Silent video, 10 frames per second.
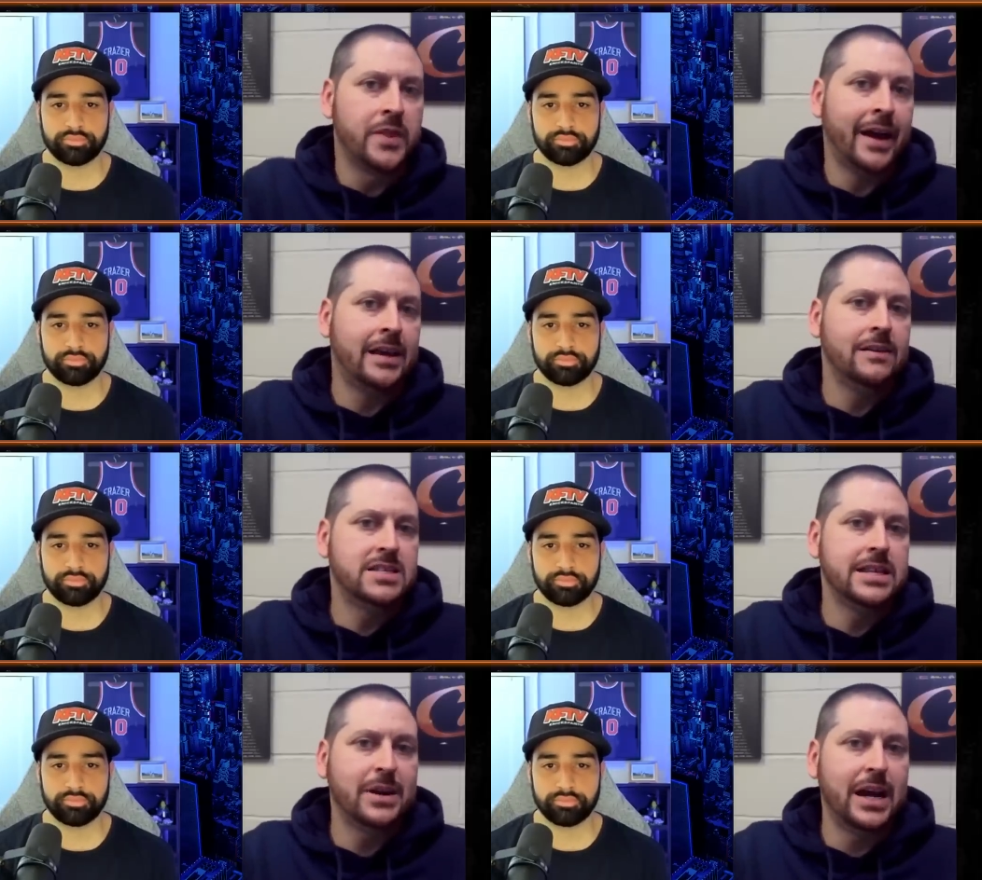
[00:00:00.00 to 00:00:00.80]
Speaker 1: That
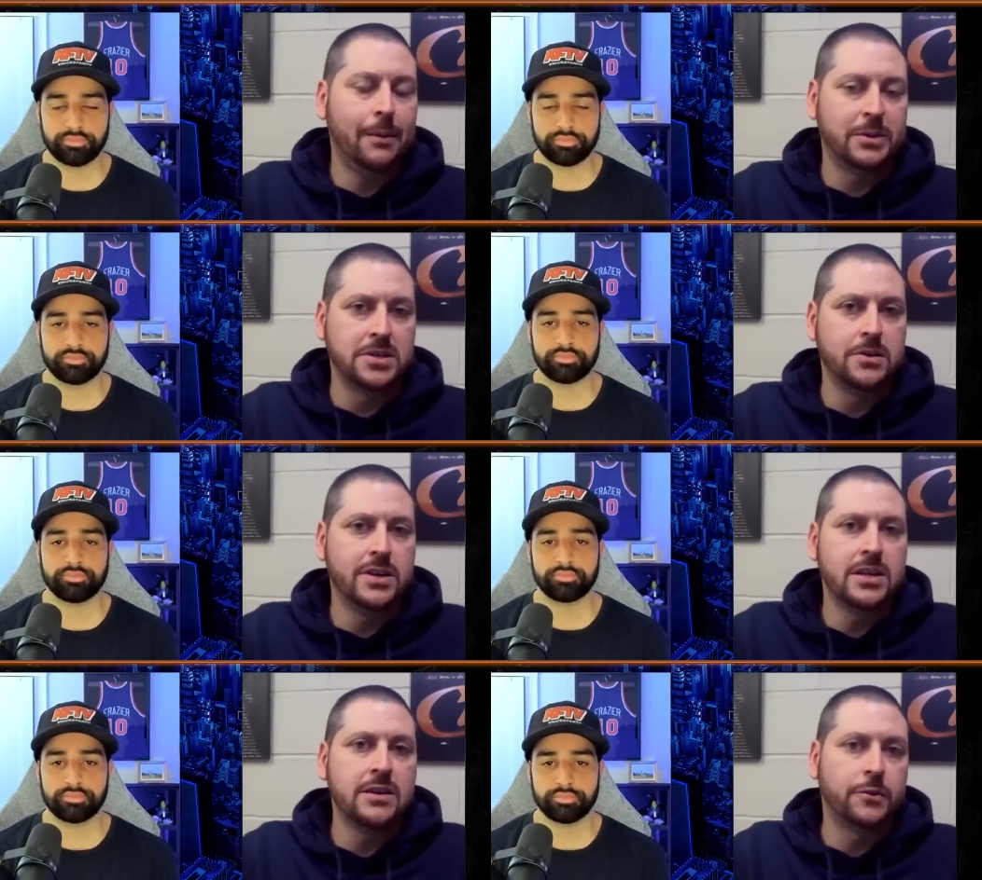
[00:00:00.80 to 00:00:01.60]
gives them an
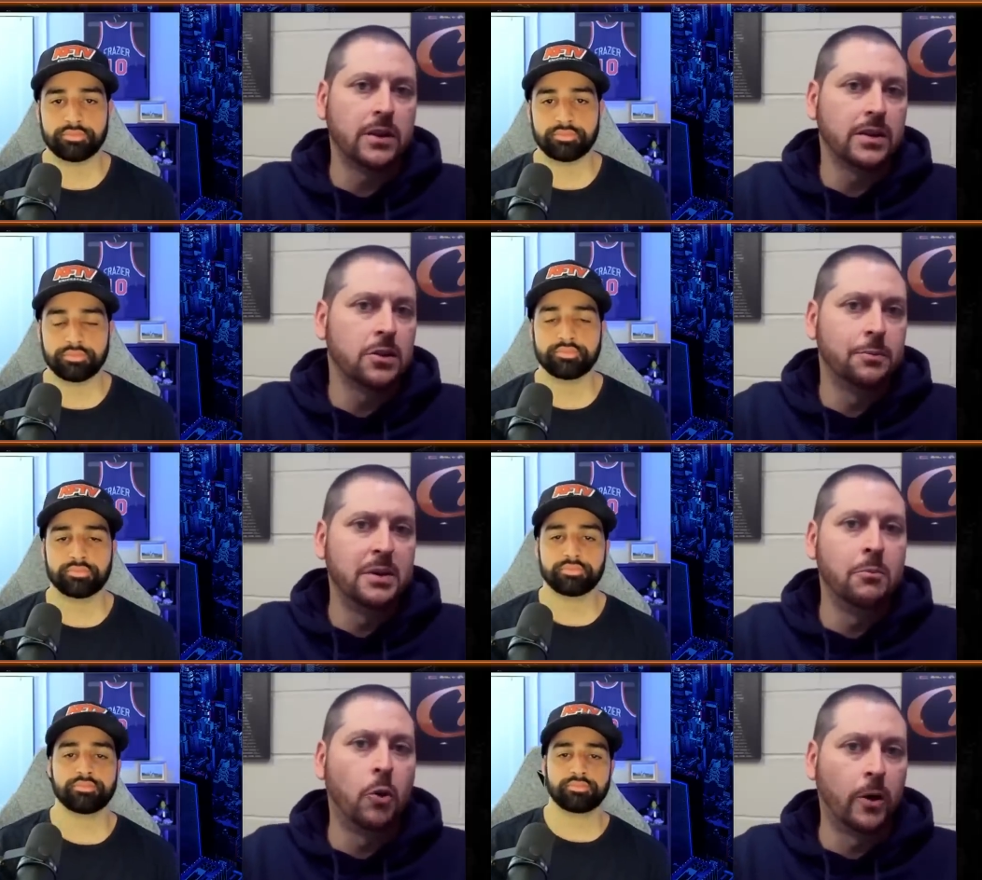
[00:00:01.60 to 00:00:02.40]
opportunity for a little
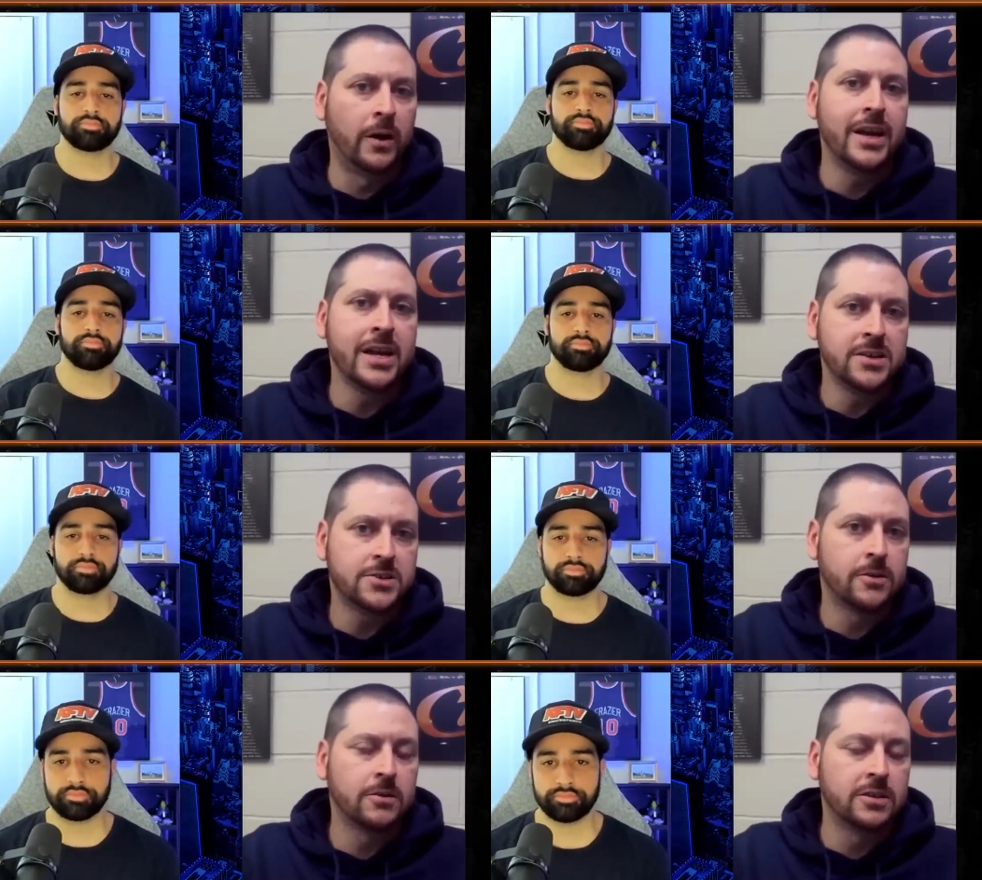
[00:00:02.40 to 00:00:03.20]
bit more
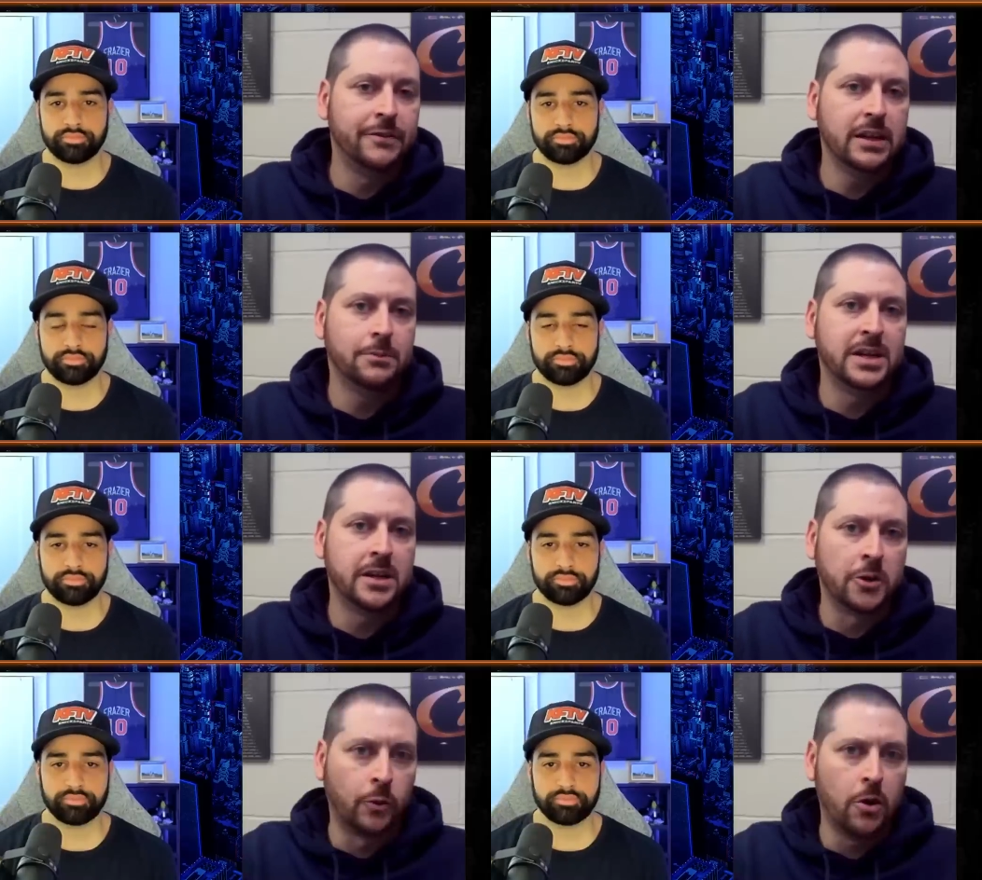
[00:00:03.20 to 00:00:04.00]
internal development
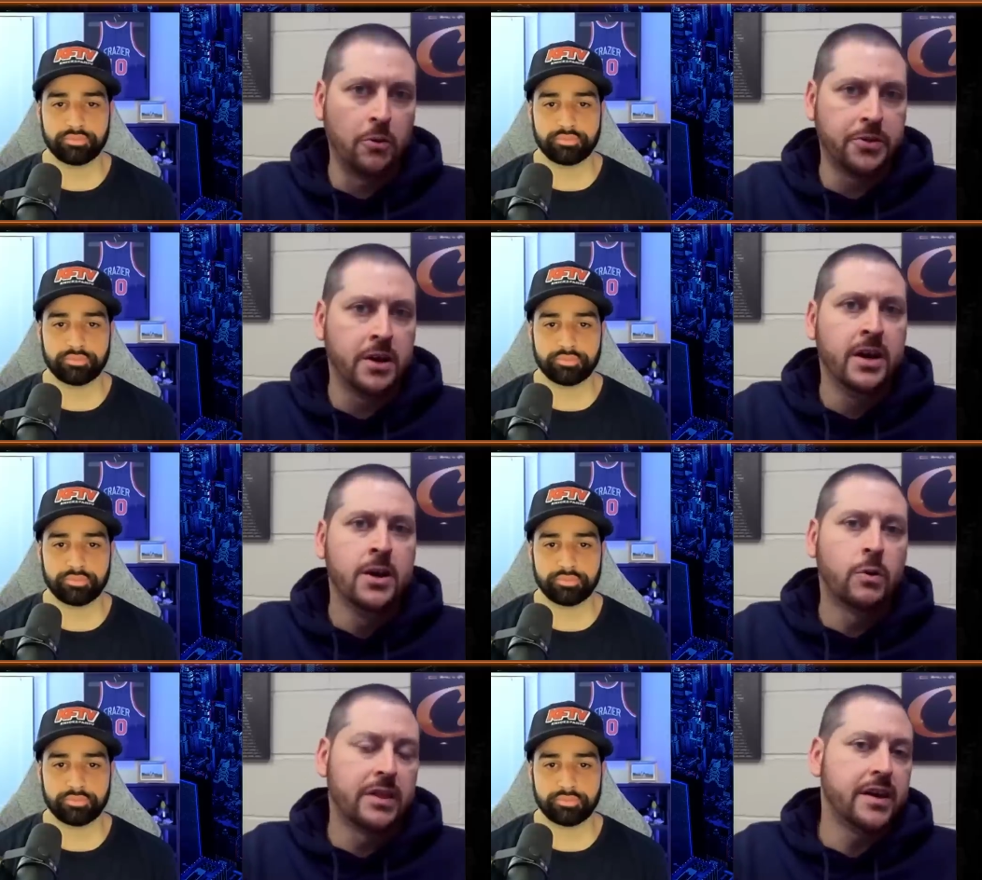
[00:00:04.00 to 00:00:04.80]
and growth,
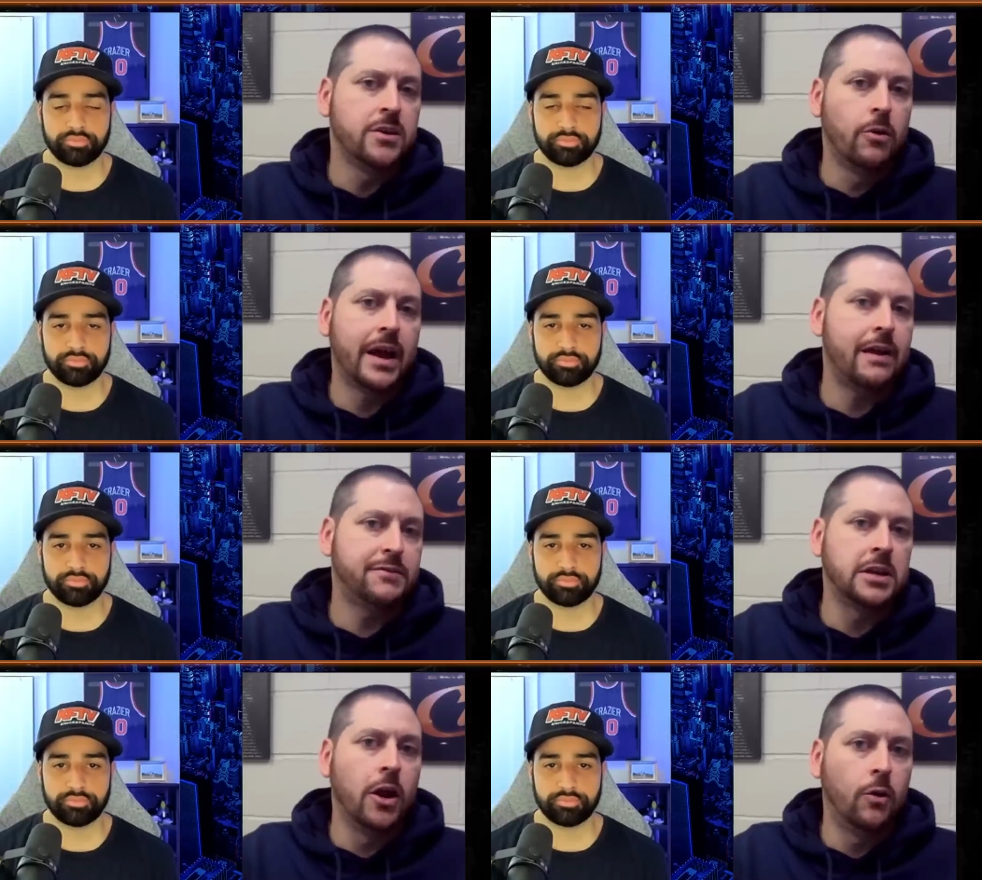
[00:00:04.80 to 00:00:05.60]
where they don't
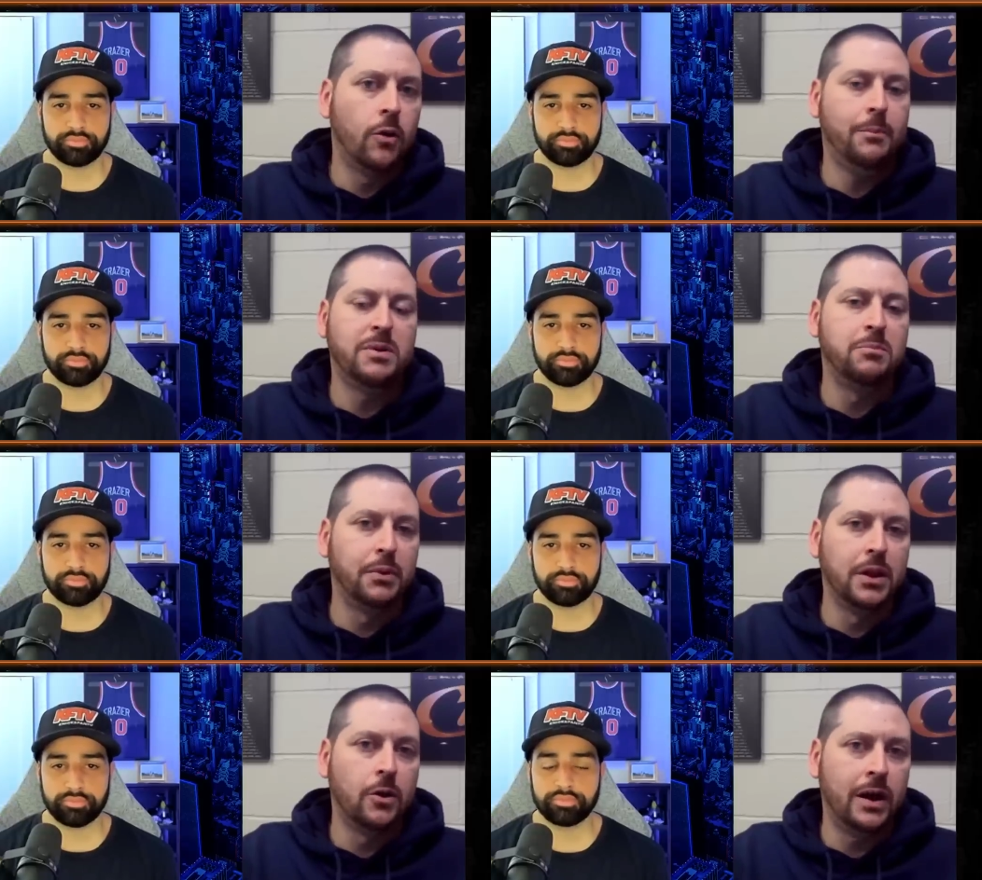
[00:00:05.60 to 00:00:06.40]
have to go up and
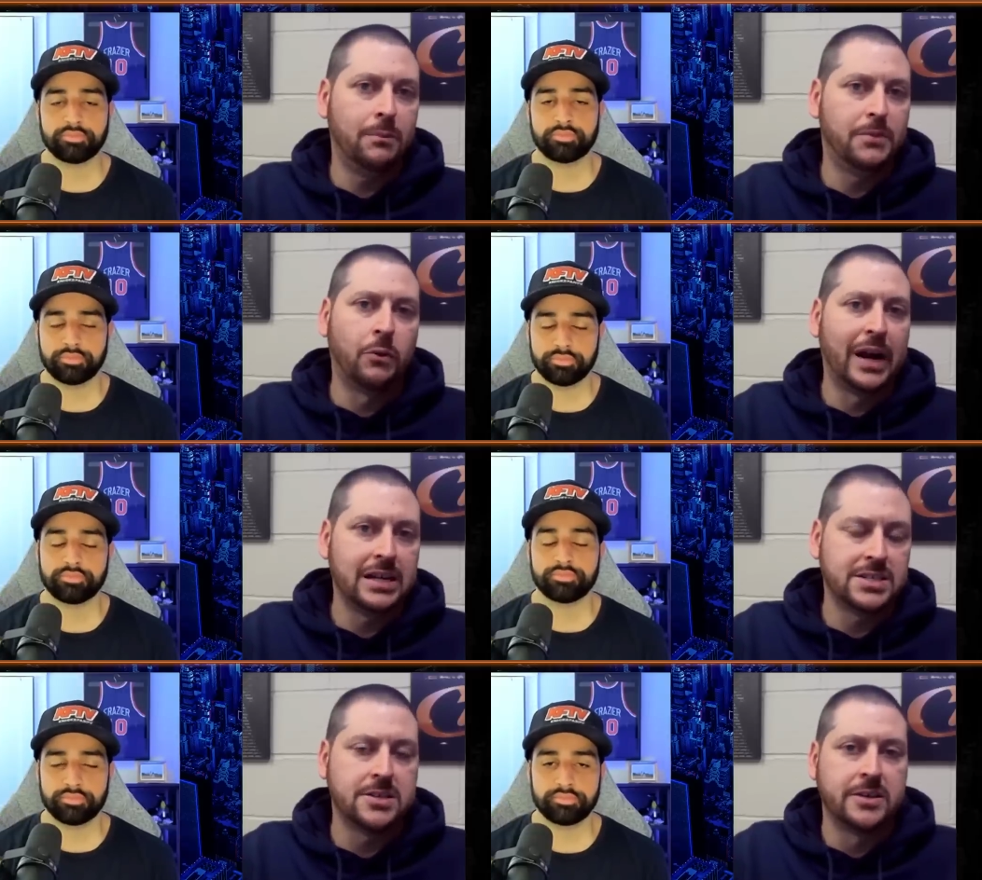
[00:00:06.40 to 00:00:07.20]
blow up the
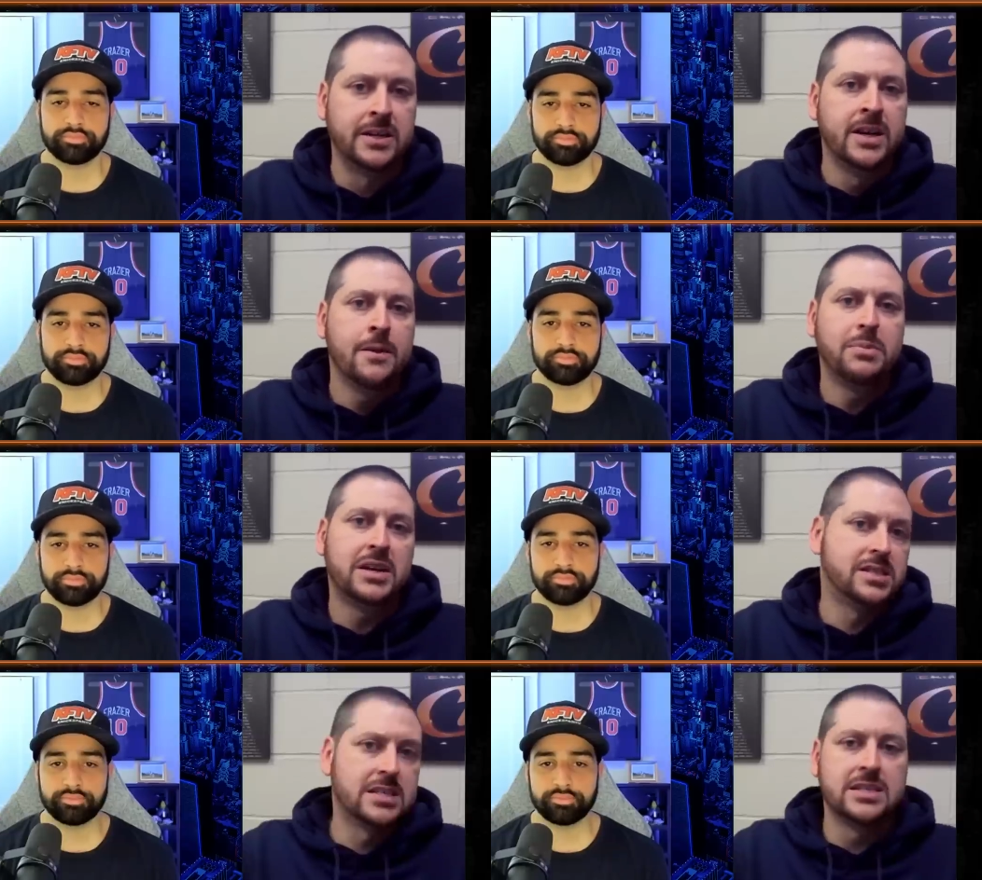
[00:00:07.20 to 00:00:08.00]
roster
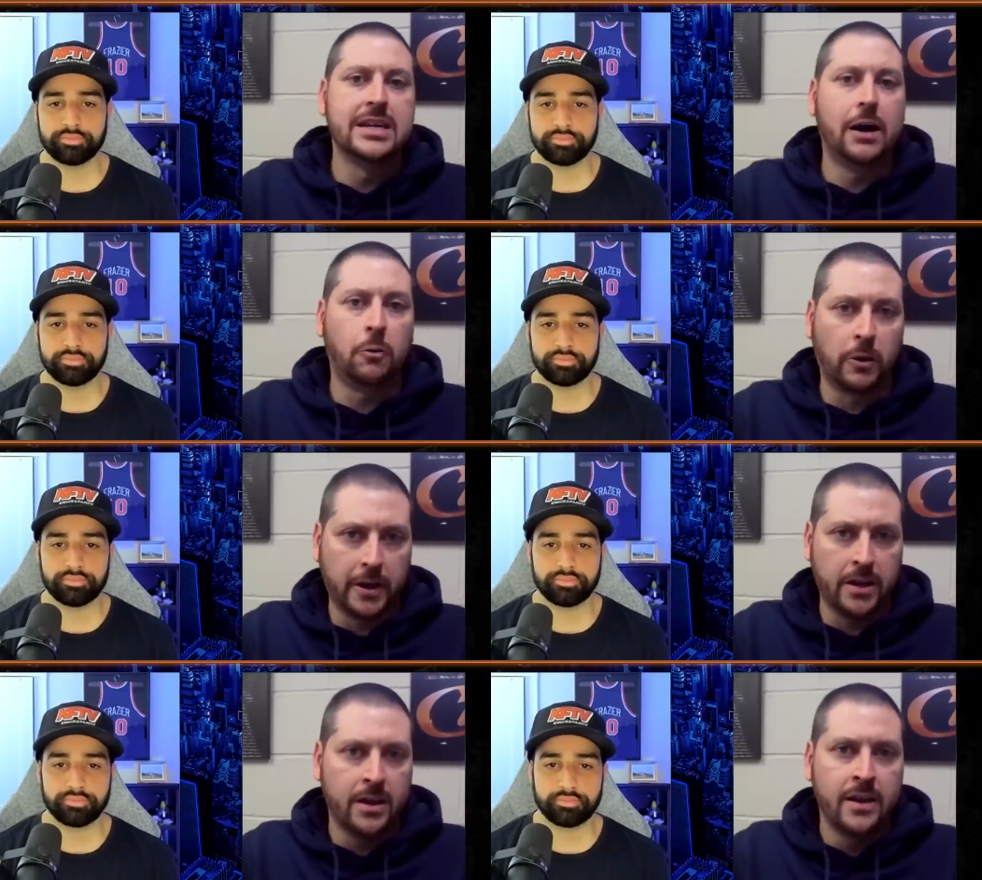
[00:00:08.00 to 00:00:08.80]
because it's not working.